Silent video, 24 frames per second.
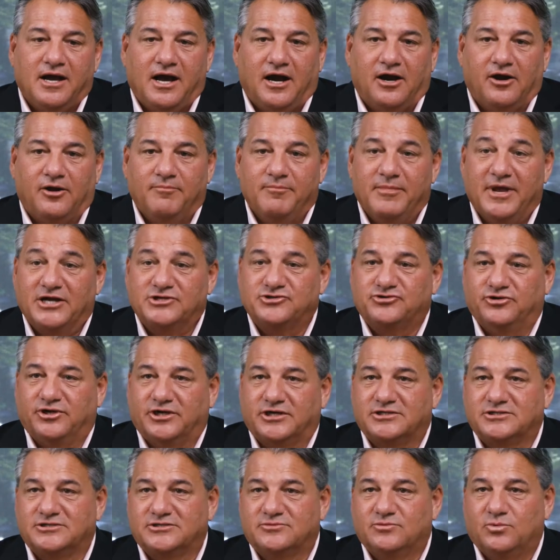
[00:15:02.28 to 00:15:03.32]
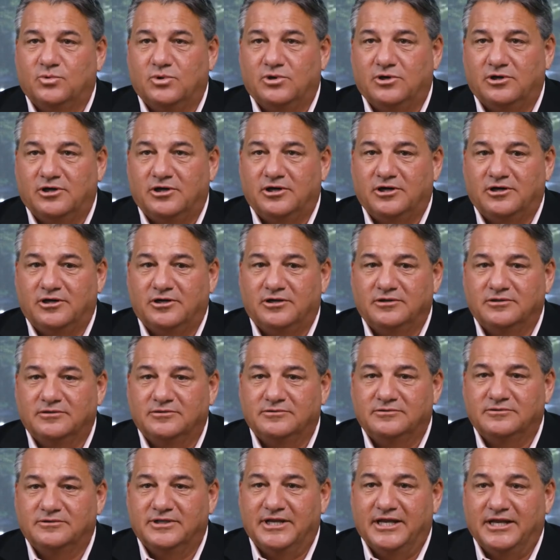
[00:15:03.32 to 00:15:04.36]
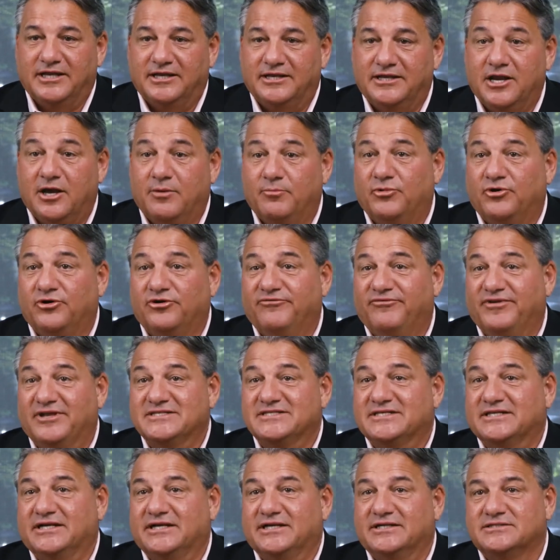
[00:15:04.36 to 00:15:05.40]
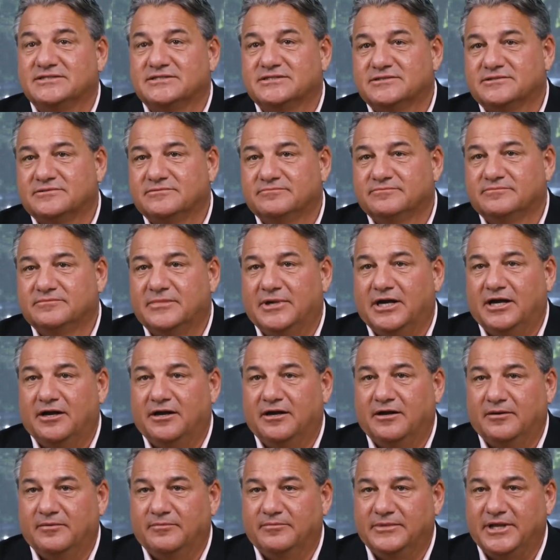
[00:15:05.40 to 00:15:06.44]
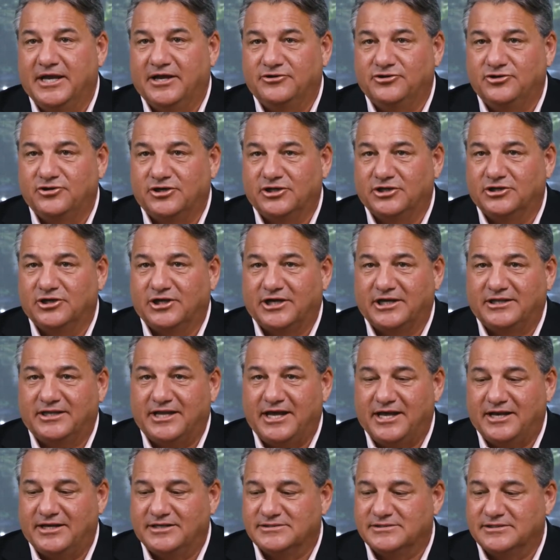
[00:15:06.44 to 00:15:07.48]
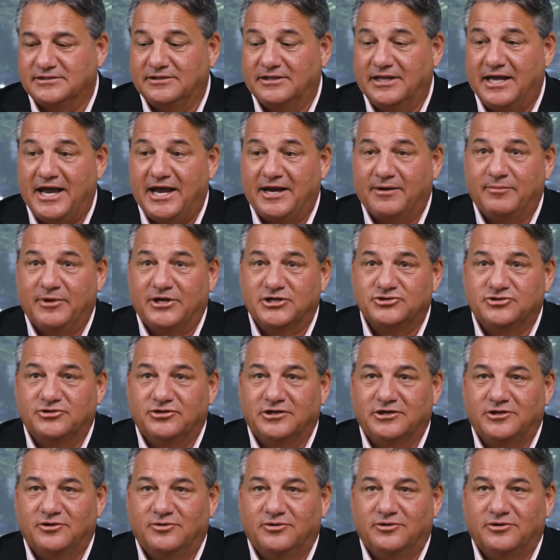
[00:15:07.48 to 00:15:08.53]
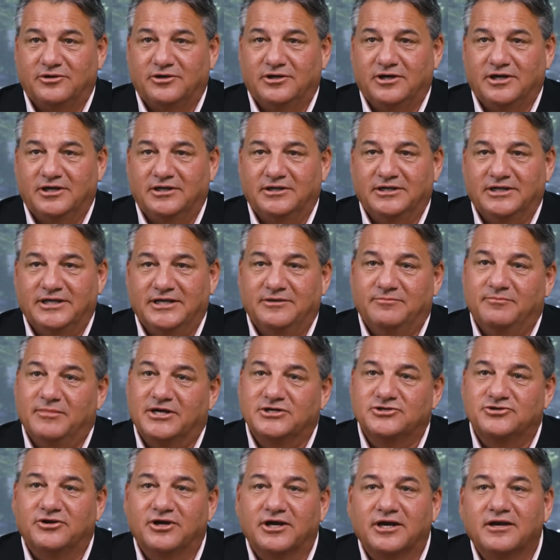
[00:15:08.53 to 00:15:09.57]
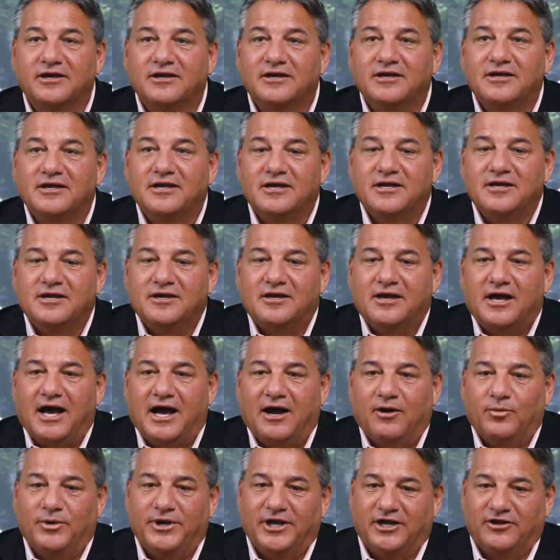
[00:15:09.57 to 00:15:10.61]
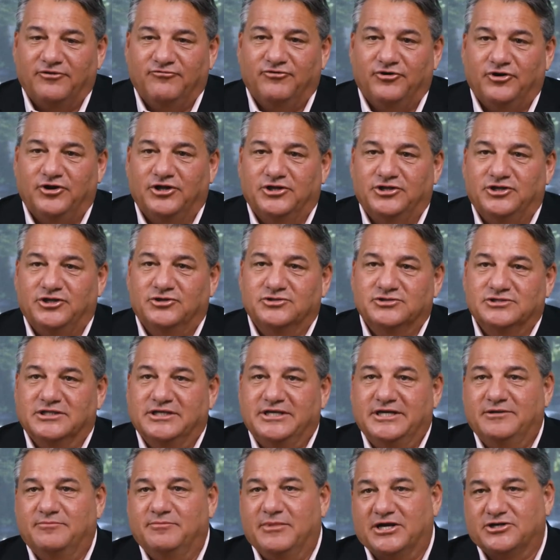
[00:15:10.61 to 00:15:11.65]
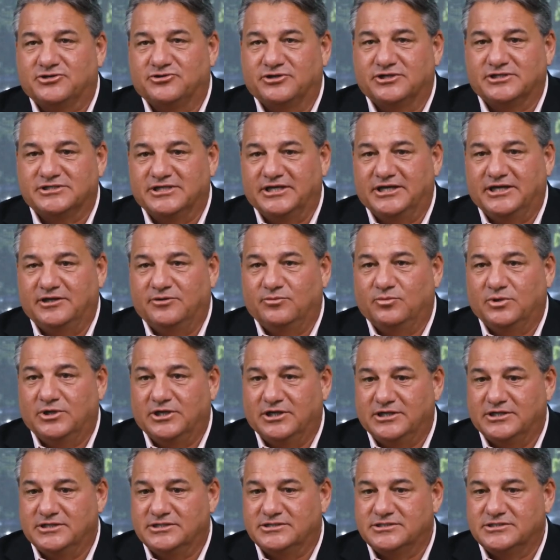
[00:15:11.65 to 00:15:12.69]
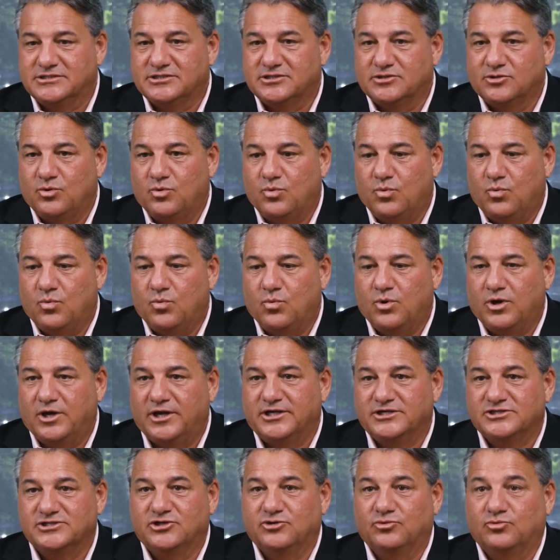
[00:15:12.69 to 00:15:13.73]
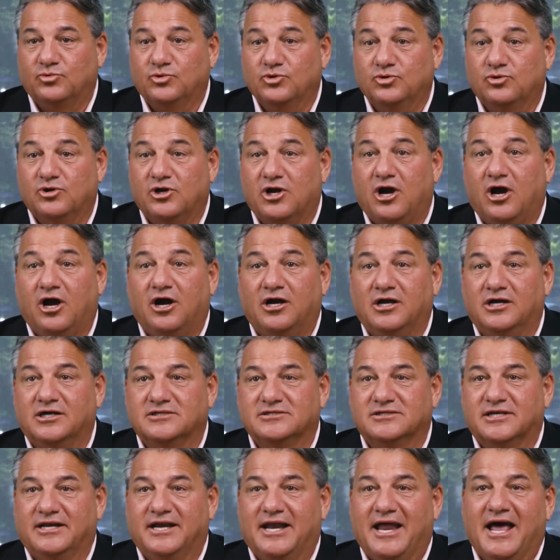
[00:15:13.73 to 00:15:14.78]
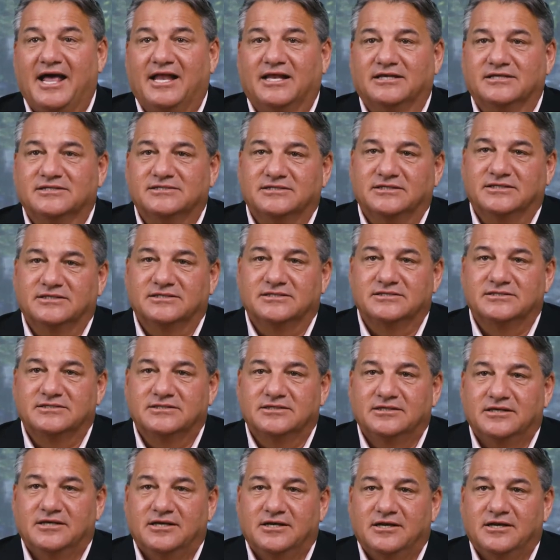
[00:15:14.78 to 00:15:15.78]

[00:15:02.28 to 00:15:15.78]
our metrics were the number of incidents. Um, now, you could look at that as a lag metric or a lead metric. How we converted those lead metrics in was what is the root cause analysis